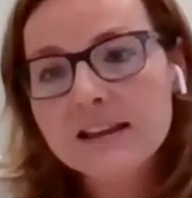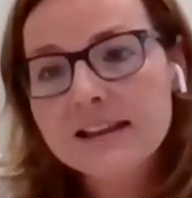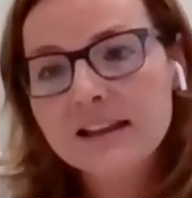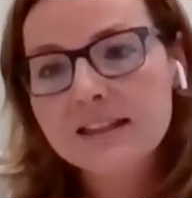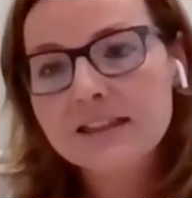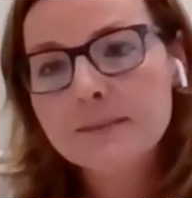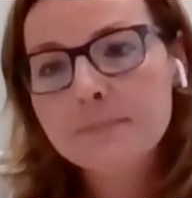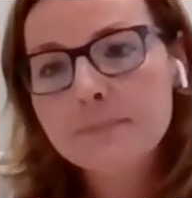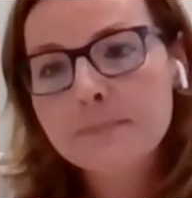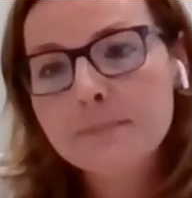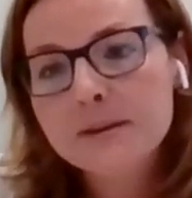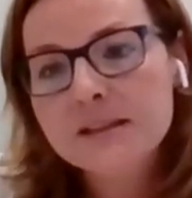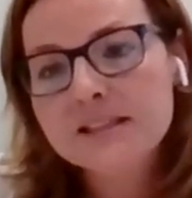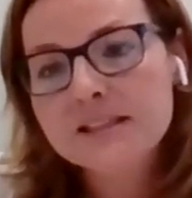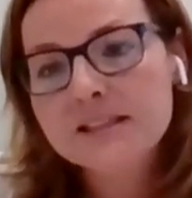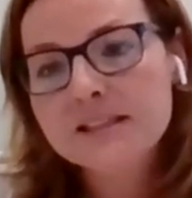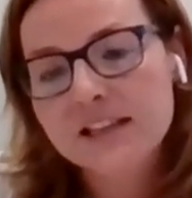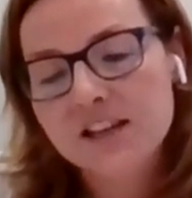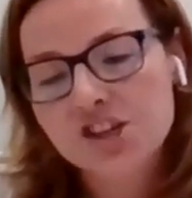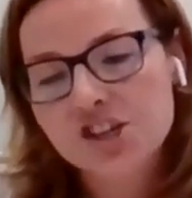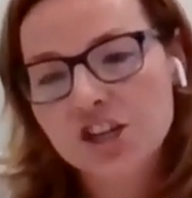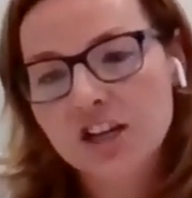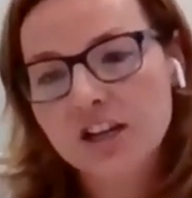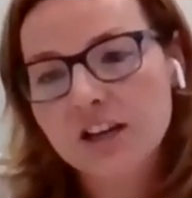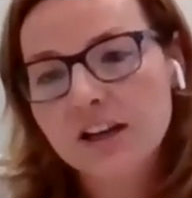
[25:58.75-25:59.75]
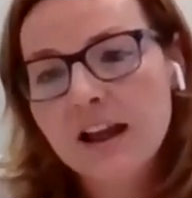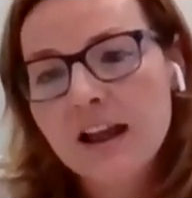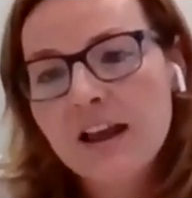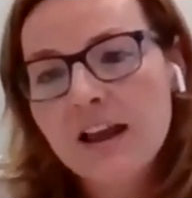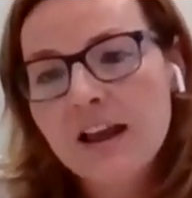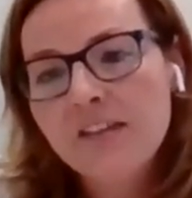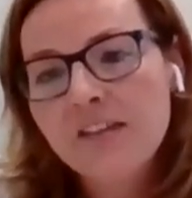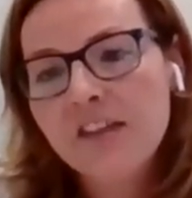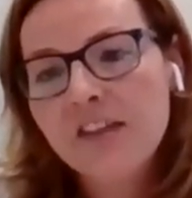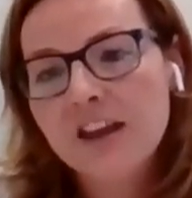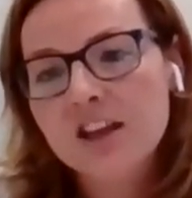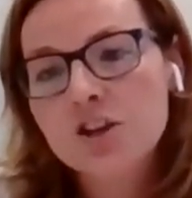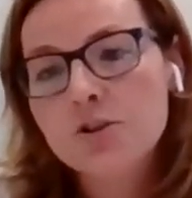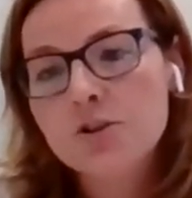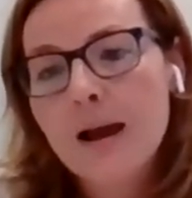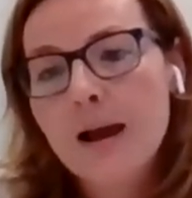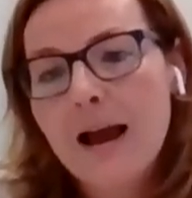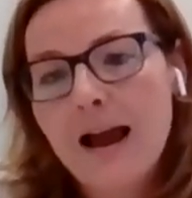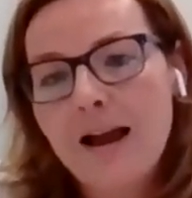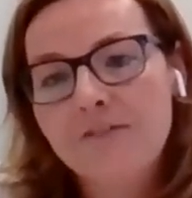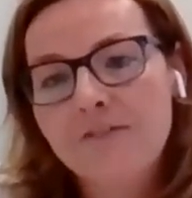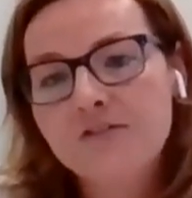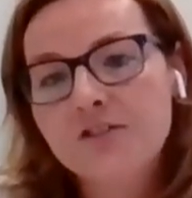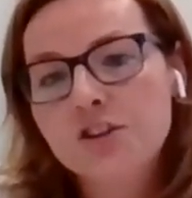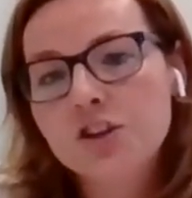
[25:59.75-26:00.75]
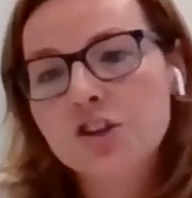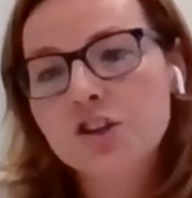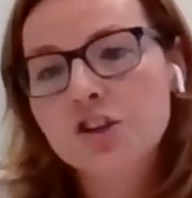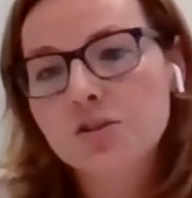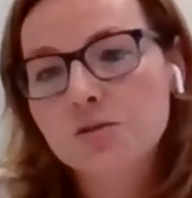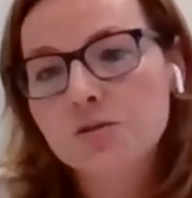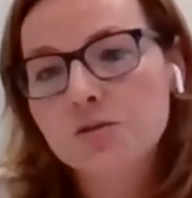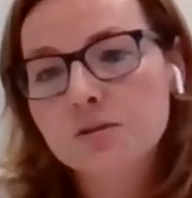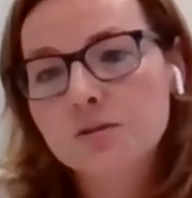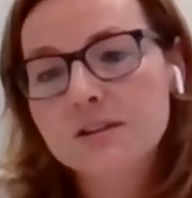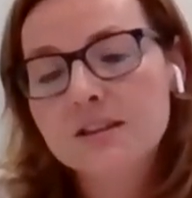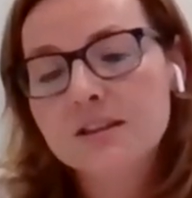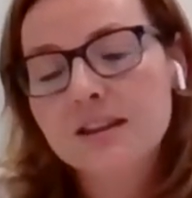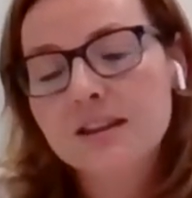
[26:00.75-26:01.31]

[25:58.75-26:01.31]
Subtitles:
they take the position that you have to